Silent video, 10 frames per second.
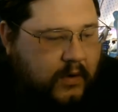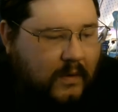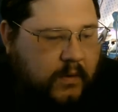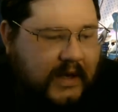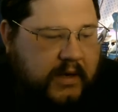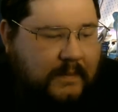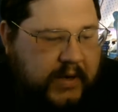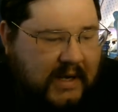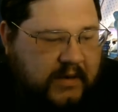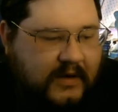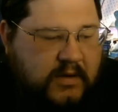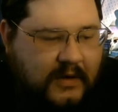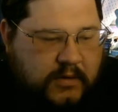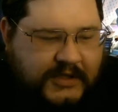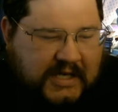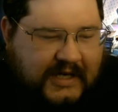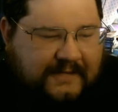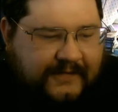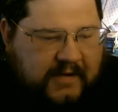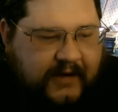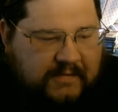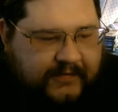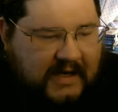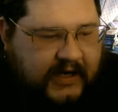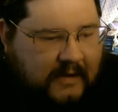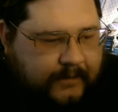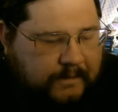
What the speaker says: who would be the new chief of the Vanir.